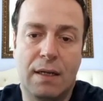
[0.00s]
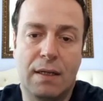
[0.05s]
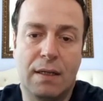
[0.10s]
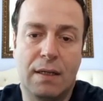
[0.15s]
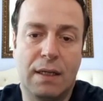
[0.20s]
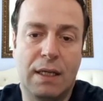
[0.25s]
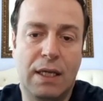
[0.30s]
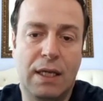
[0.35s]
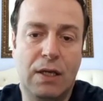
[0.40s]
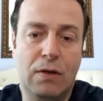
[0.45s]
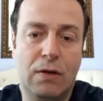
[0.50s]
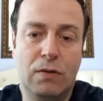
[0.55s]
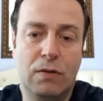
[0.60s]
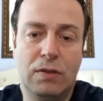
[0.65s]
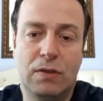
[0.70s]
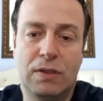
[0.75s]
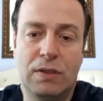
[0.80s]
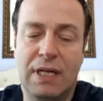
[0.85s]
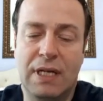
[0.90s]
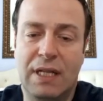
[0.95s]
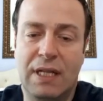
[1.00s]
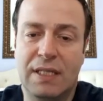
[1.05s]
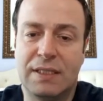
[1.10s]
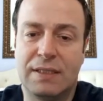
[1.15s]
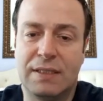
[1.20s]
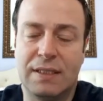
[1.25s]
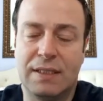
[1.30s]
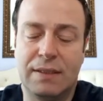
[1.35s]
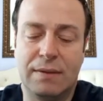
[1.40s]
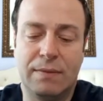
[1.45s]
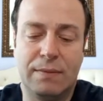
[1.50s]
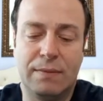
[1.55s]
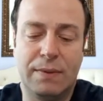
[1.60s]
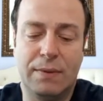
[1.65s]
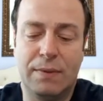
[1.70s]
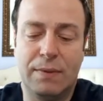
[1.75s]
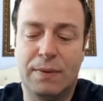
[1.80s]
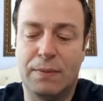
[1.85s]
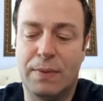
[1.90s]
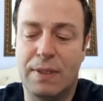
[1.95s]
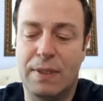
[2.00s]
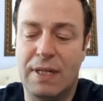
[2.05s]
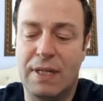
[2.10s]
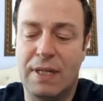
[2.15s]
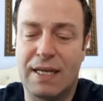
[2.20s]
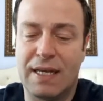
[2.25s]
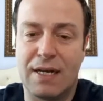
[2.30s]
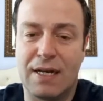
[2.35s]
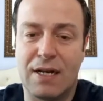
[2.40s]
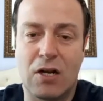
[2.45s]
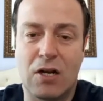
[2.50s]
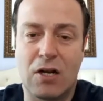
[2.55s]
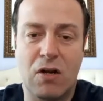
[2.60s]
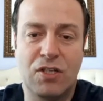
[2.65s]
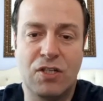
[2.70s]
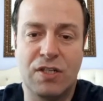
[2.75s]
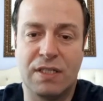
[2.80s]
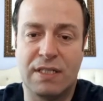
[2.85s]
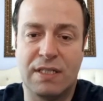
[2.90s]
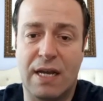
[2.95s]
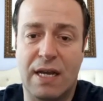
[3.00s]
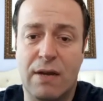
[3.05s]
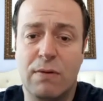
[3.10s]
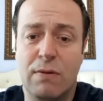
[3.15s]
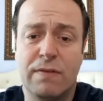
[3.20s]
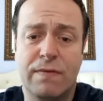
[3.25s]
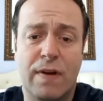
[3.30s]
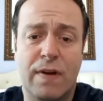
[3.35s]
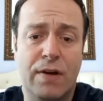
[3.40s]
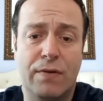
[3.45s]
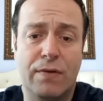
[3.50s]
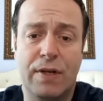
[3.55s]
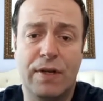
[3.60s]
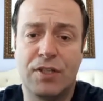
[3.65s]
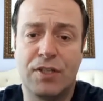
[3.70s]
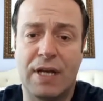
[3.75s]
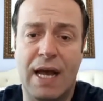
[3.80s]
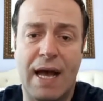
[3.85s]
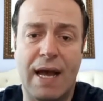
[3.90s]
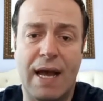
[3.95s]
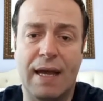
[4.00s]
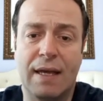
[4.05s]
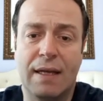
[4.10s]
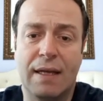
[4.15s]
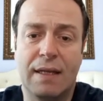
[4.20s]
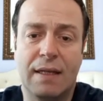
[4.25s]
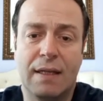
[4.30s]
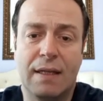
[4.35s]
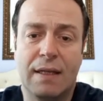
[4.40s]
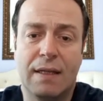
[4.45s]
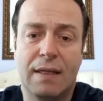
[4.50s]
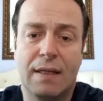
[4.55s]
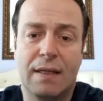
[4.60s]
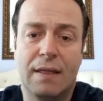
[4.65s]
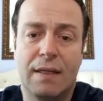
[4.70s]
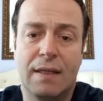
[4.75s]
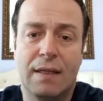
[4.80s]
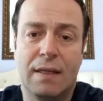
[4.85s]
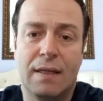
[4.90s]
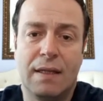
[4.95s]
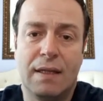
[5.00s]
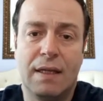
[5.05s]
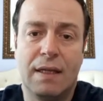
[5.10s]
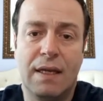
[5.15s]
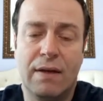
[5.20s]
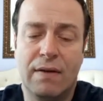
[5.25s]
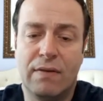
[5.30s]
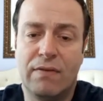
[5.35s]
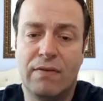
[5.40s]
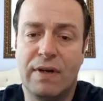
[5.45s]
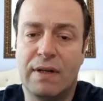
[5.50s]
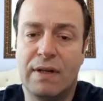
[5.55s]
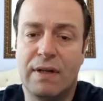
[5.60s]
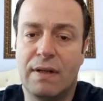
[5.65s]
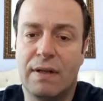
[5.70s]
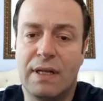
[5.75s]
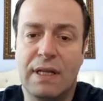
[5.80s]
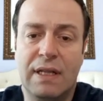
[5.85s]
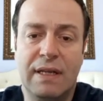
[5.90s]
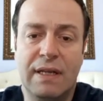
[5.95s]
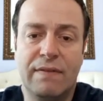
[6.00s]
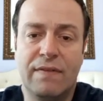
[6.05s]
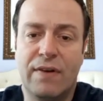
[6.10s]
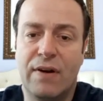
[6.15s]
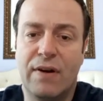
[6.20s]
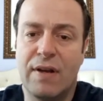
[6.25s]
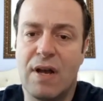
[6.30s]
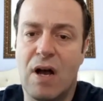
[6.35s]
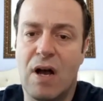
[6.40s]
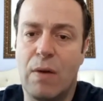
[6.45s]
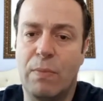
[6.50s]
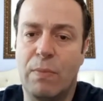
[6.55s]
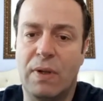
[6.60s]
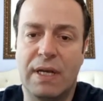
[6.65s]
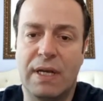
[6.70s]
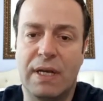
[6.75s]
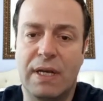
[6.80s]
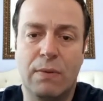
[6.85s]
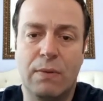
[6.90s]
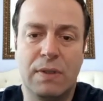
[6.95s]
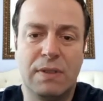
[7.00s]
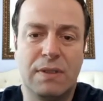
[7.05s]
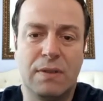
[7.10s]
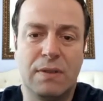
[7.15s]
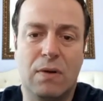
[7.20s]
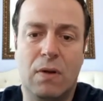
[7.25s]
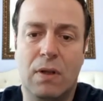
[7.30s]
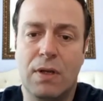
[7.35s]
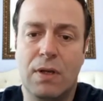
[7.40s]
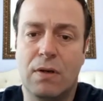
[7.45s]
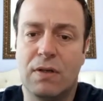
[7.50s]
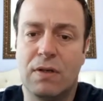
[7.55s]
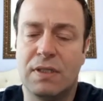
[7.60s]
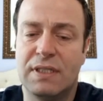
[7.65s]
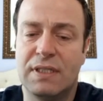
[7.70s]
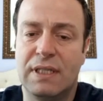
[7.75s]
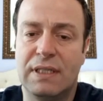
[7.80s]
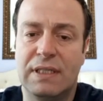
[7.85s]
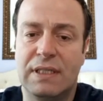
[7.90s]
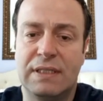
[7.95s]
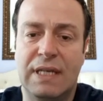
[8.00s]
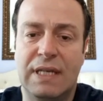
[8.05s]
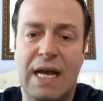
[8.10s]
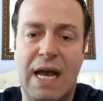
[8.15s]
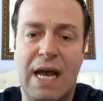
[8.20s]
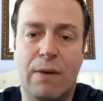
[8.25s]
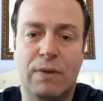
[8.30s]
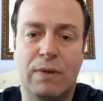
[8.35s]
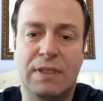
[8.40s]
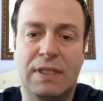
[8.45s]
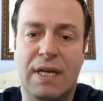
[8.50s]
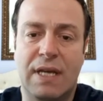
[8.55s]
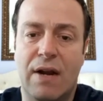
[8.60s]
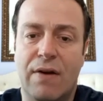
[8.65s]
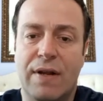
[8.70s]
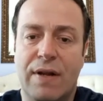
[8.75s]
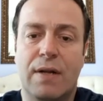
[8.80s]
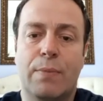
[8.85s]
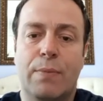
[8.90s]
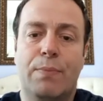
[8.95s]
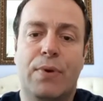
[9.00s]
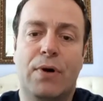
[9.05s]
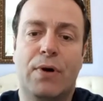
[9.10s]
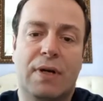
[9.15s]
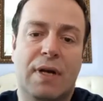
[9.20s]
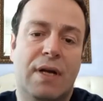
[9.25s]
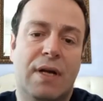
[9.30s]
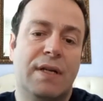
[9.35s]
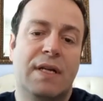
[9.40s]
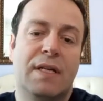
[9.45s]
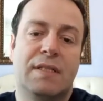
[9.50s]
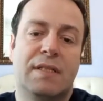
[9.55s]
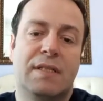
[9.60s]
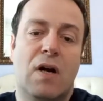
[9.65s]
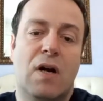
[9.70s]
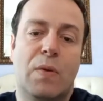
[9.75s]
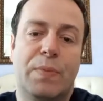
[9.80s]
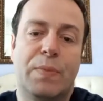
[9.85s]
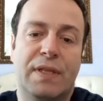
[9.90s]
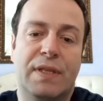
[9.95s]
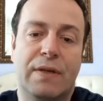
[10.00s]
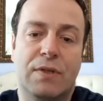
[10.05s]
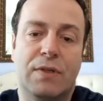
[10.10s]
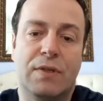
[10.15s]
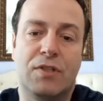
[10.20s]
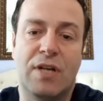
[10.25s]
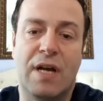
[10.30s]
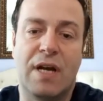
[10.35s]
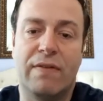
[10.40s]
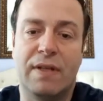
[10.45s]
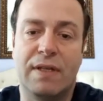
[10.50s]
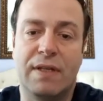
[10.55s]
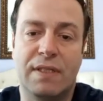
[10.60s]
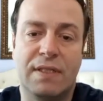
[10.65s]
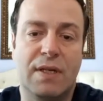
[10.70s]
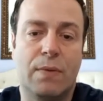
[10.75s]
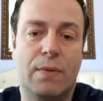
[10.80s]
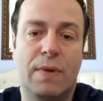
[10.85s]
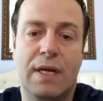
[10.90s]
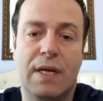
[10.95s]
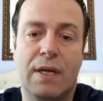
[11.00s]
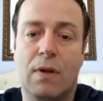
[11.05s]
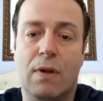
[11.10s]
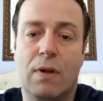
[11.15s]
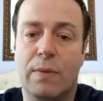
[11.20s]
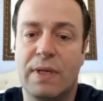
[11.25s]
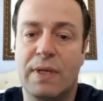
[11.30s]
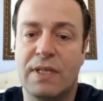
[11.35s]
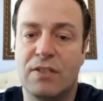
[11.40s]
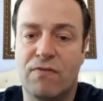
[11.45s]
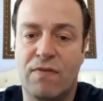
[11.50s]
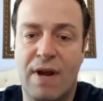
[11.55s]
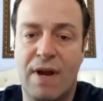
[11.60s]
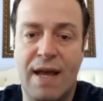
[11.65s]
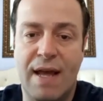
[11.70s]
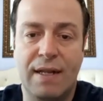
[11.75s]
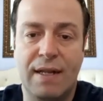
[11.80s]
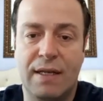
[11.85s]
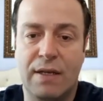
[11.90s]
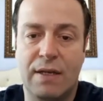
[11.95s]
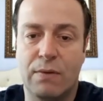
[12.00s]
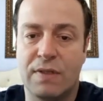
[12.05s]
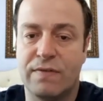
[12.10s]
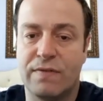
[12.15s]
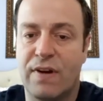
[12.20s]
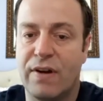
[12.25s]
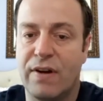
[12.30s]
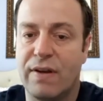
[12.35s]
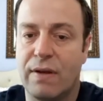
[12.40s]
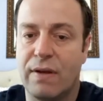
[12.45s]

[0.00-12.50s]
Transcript: he used to tell us, we were like in the country, so he was a very rich guy. He lived very humble. He was, all you could see this guy was carrying a book under his armpit. He was traveling somewhere. He always read. He was very